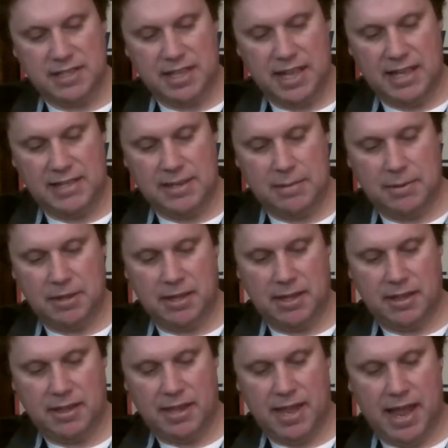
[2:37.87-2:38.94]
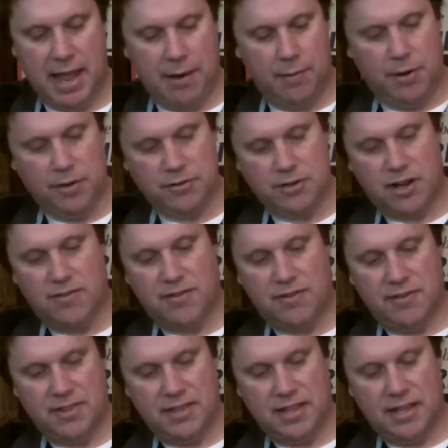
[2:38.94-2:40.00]
take some of the handrails off
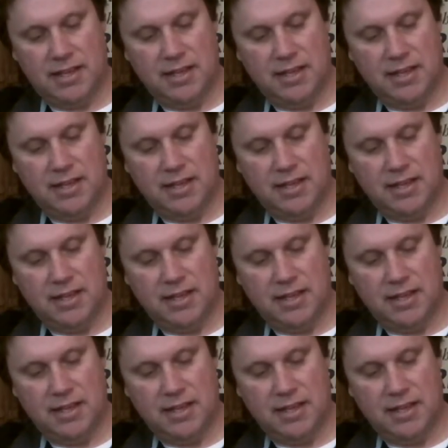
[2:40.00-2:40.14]
of it,